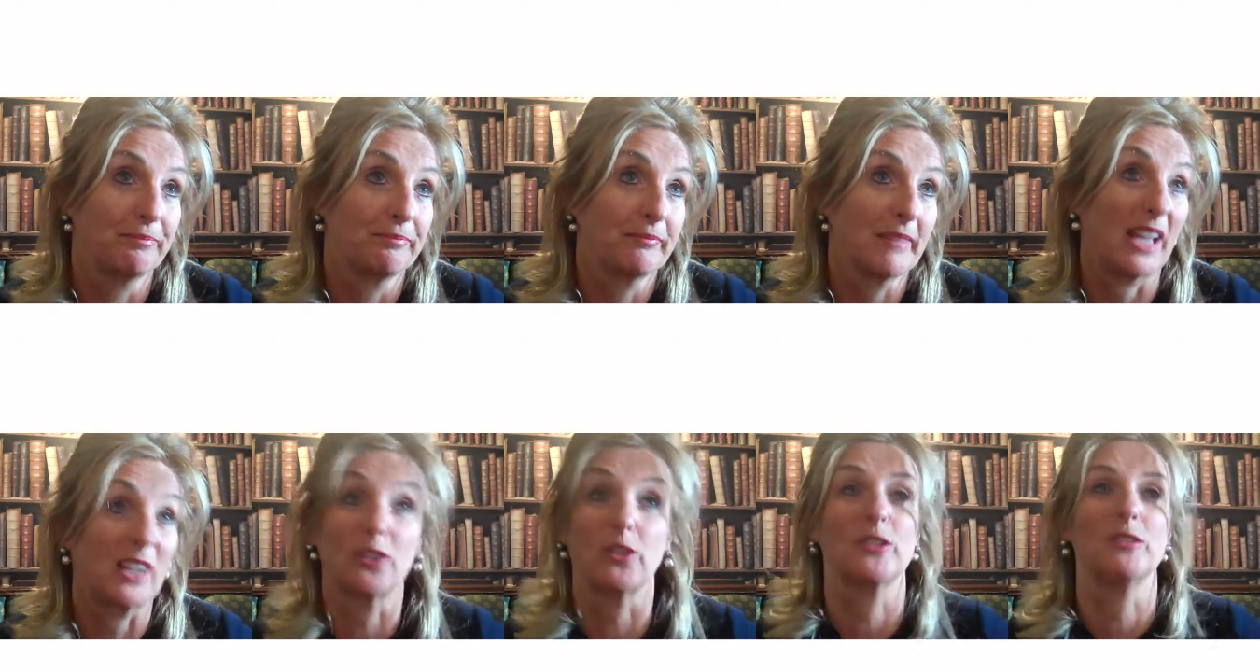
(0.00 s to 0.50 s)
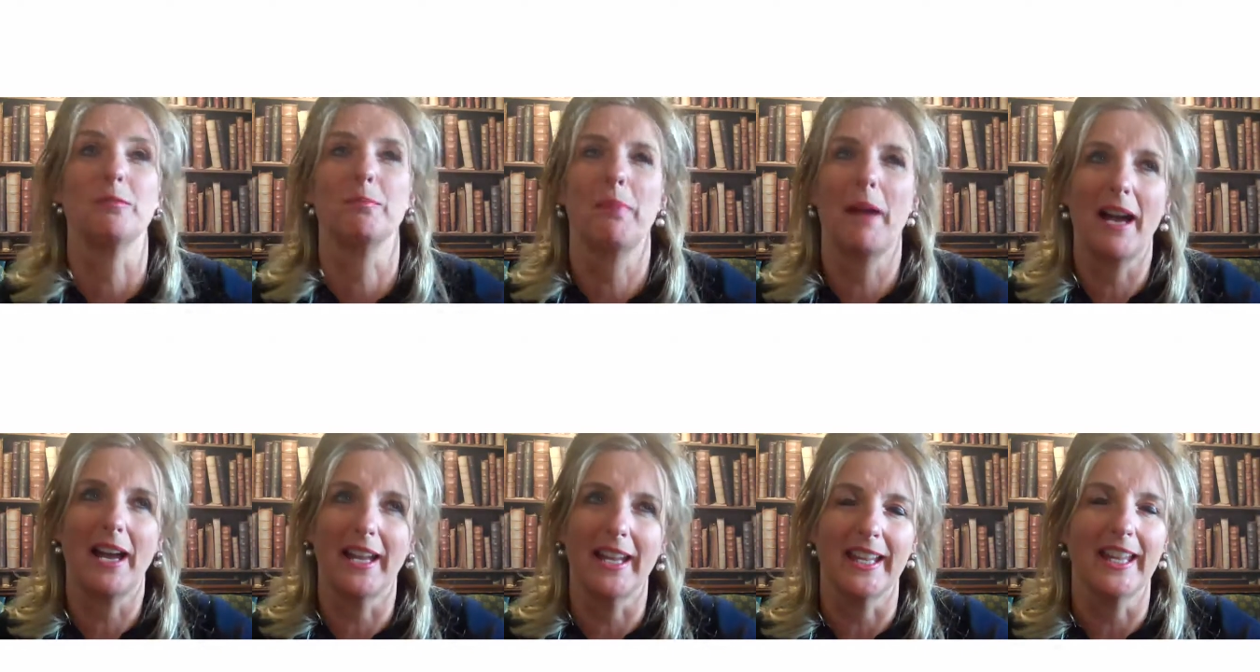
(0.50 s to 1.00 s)
I couldn't
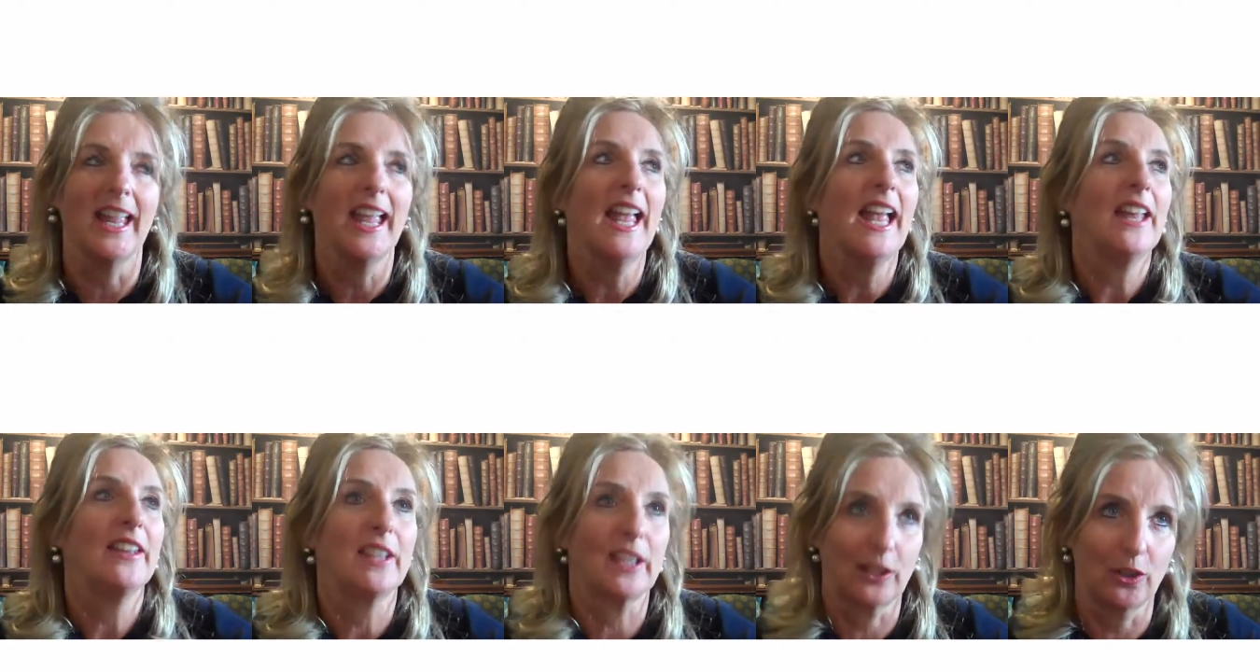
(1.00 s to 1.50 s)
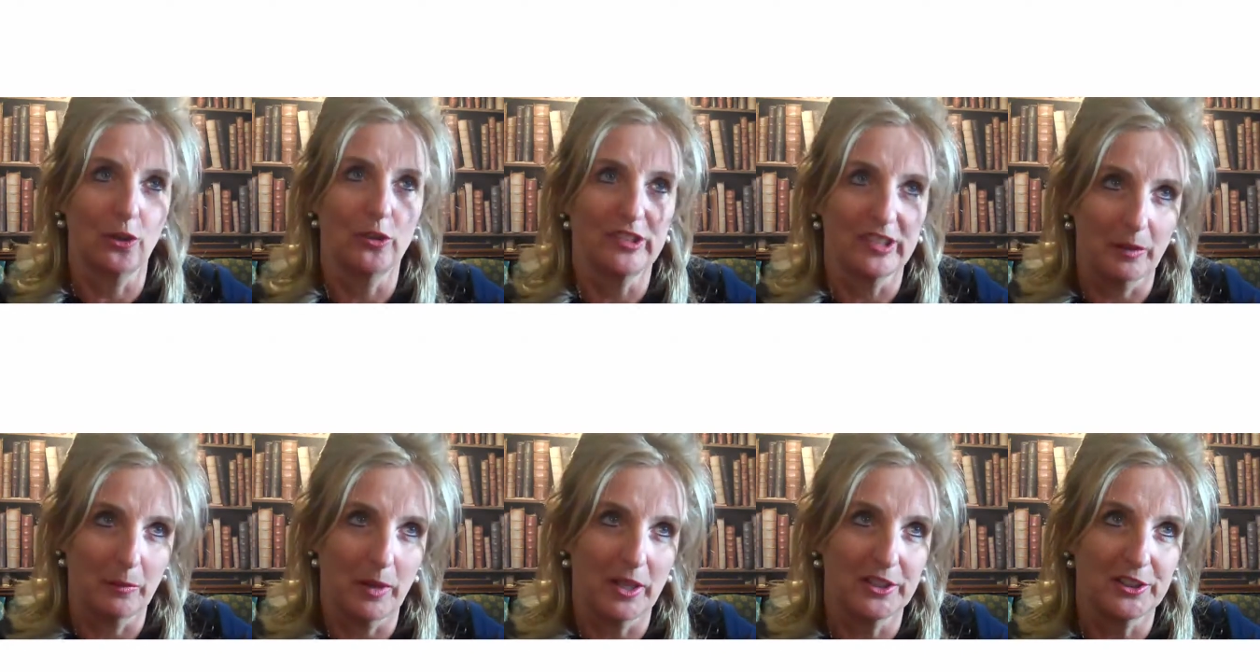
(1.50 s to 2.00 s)
buy the clothes I
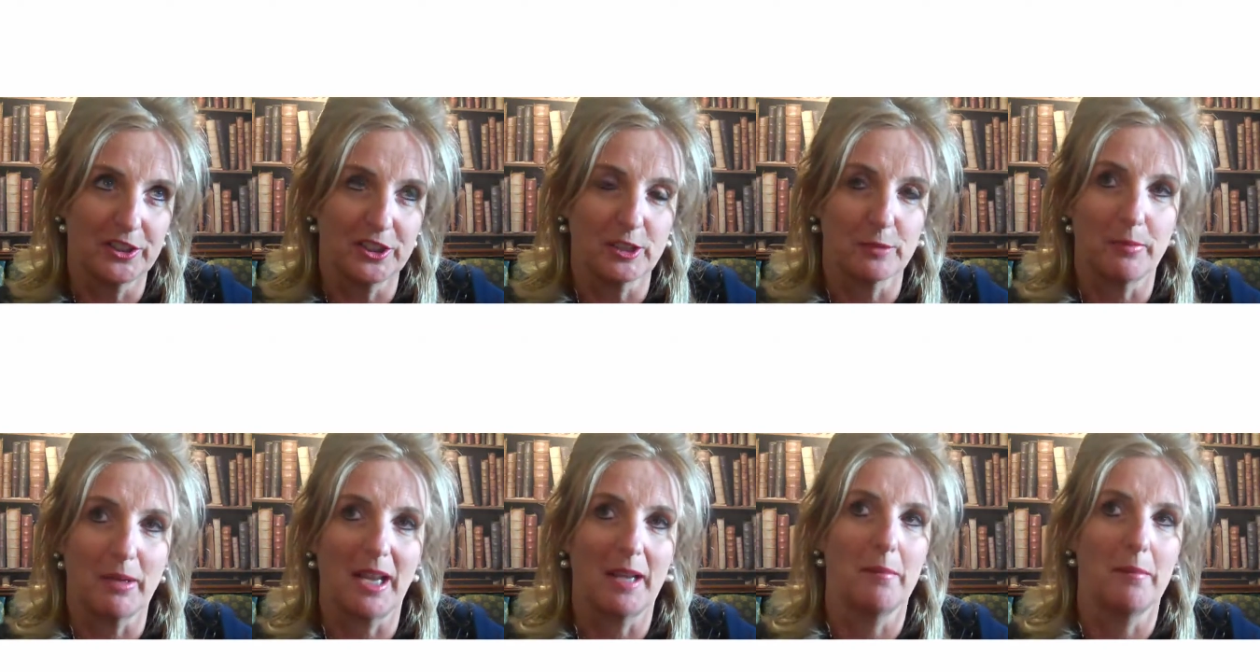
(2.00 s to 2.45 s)
wanted to buy.